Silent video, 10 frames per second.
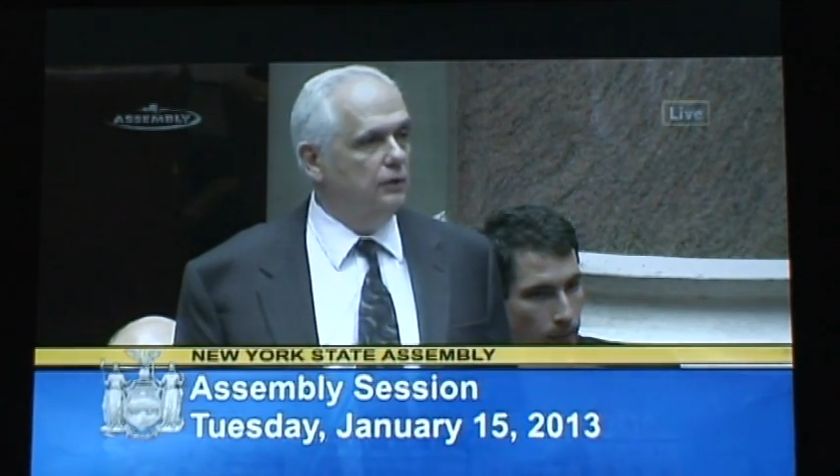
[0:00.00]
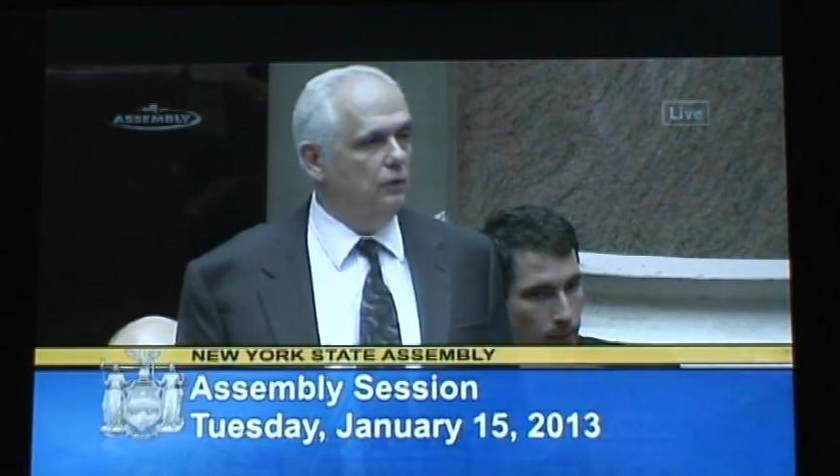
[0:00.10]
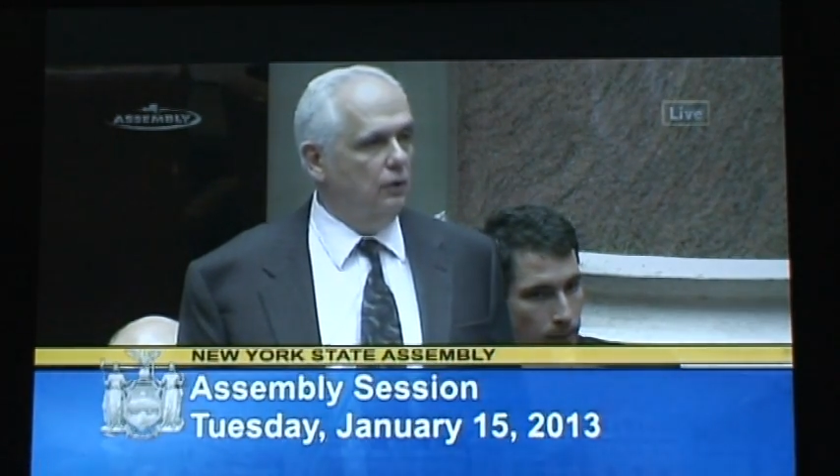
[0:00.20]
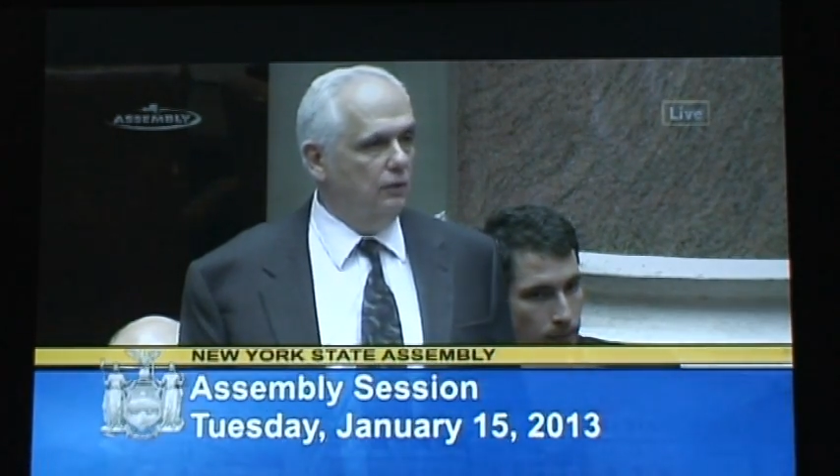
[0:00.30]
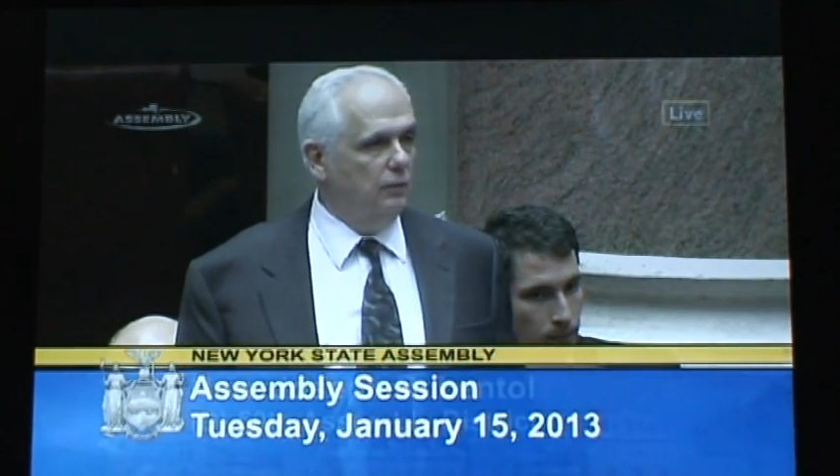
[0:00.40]

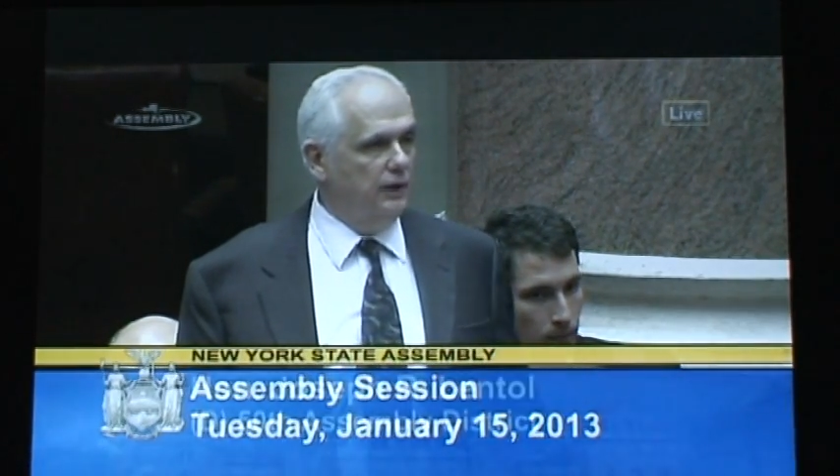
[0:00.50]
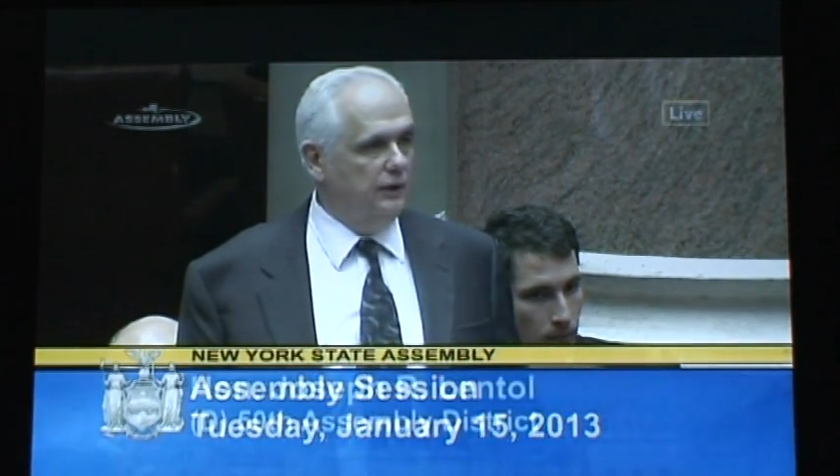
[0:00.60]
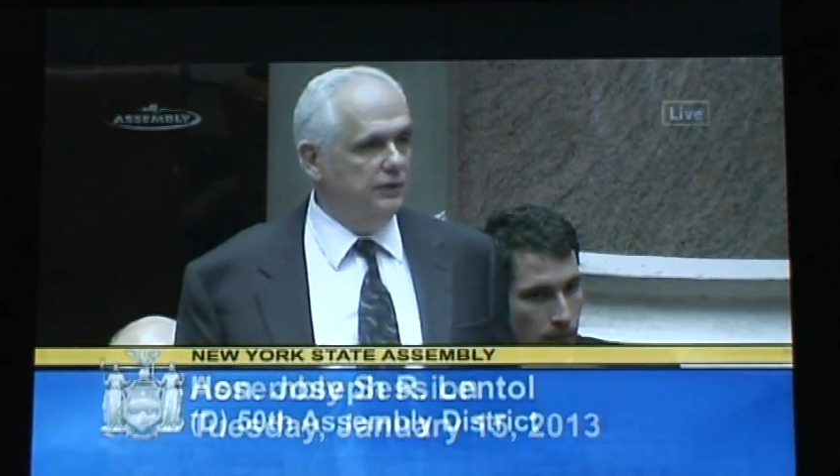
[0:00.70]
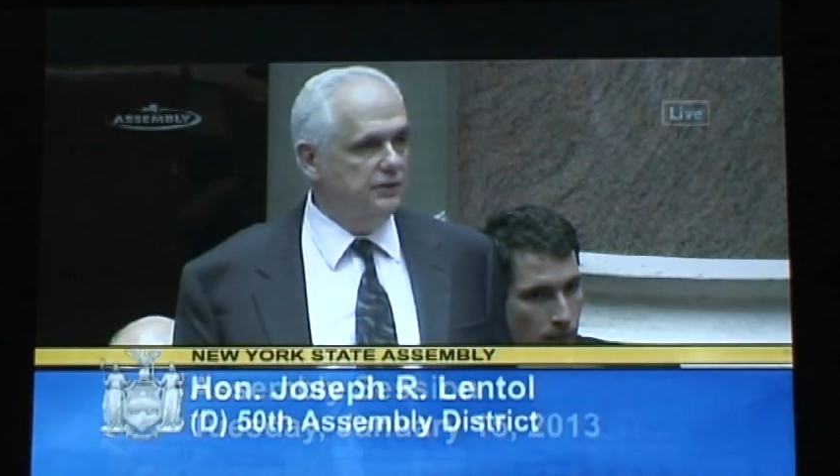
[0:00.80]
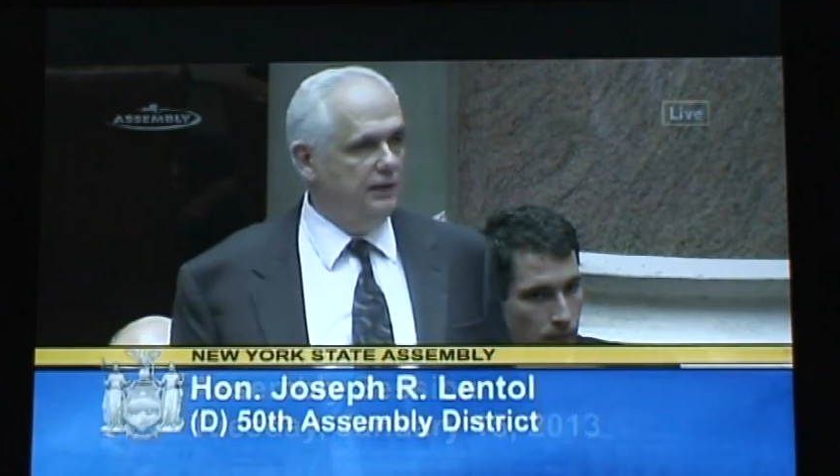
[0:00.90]
law, and we
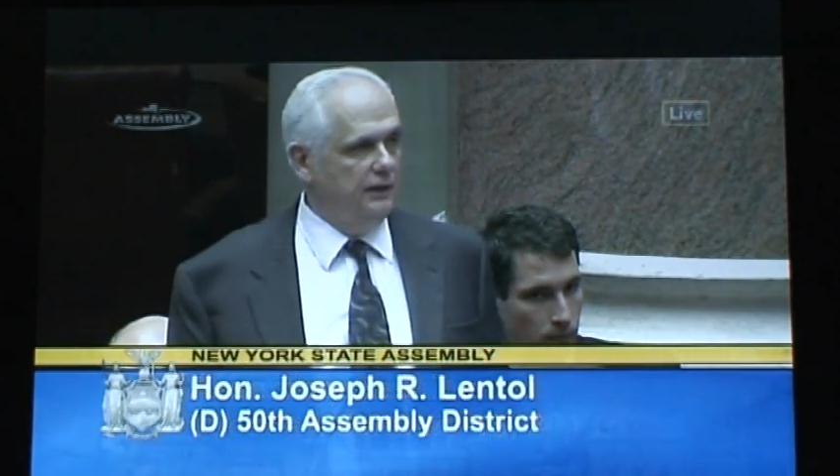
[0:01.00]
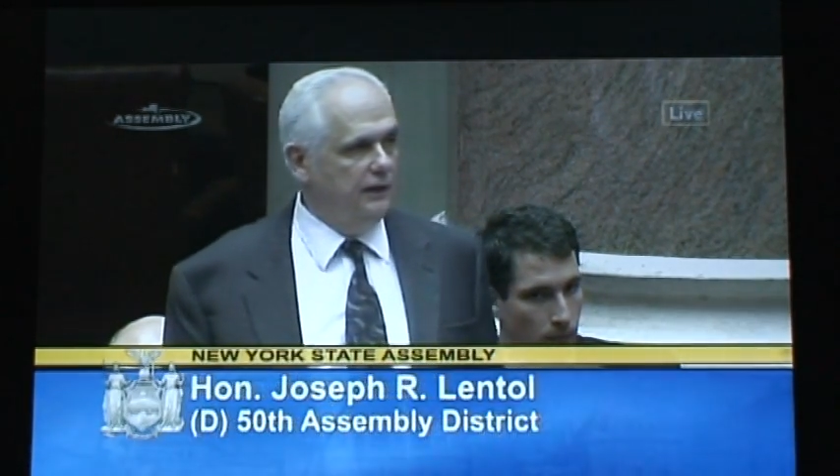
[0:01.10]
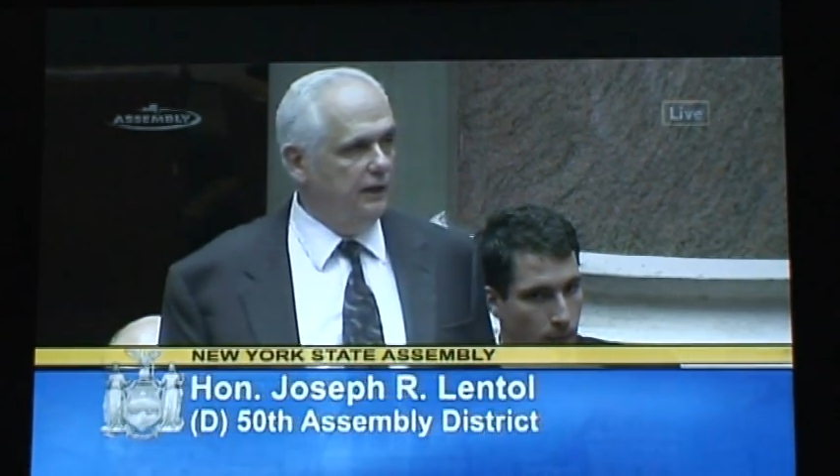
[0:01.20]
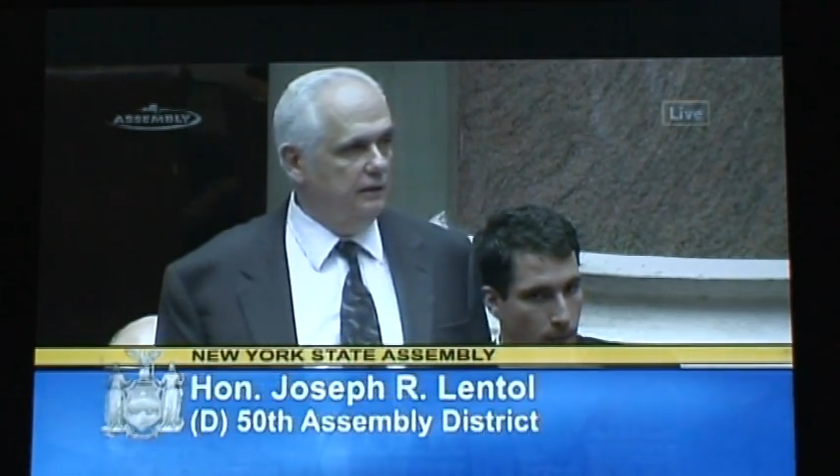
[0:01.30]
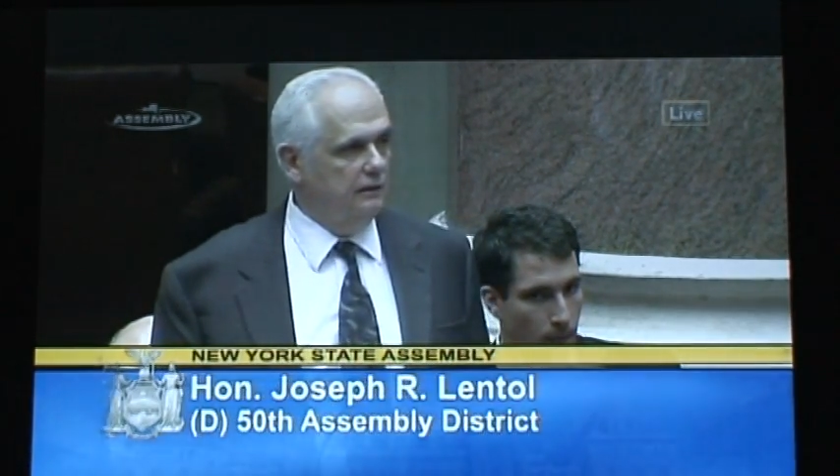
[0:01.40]
understand
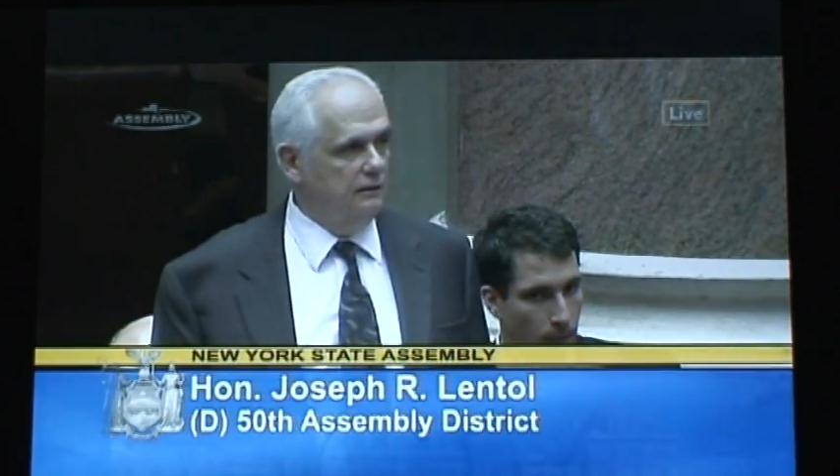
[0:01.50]
that.